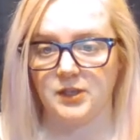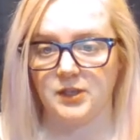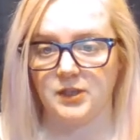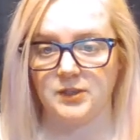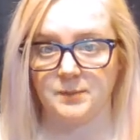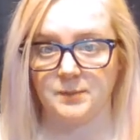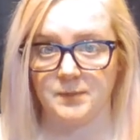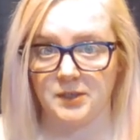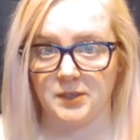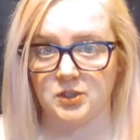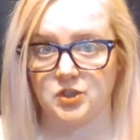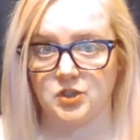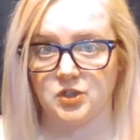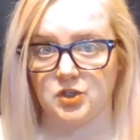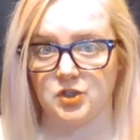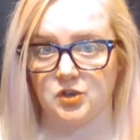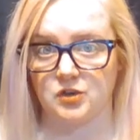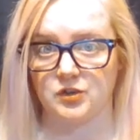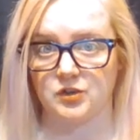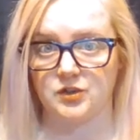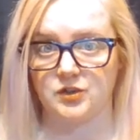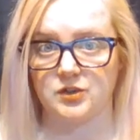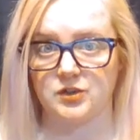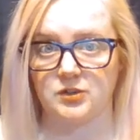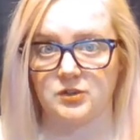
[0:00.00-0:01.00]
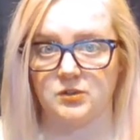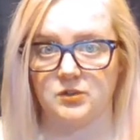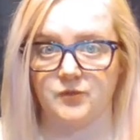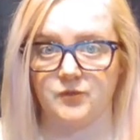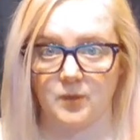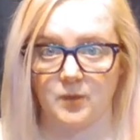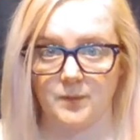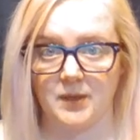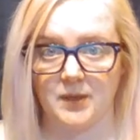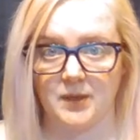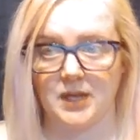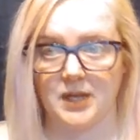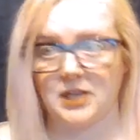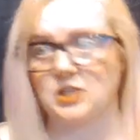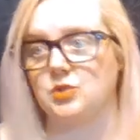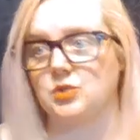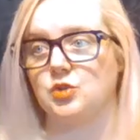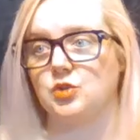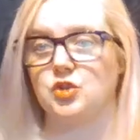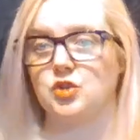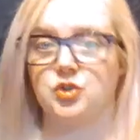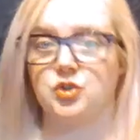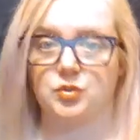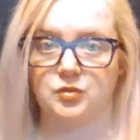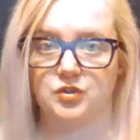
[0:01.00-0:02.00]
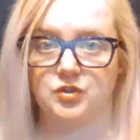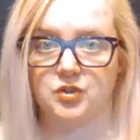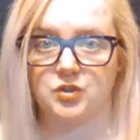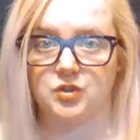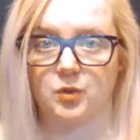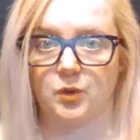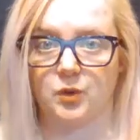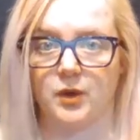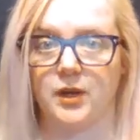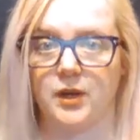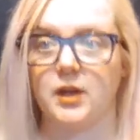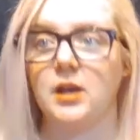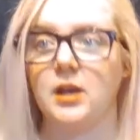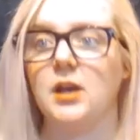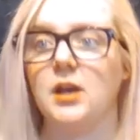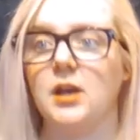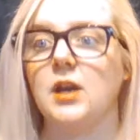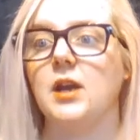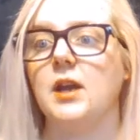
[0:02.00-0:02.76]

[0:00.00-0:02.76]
the pictures from the actual true story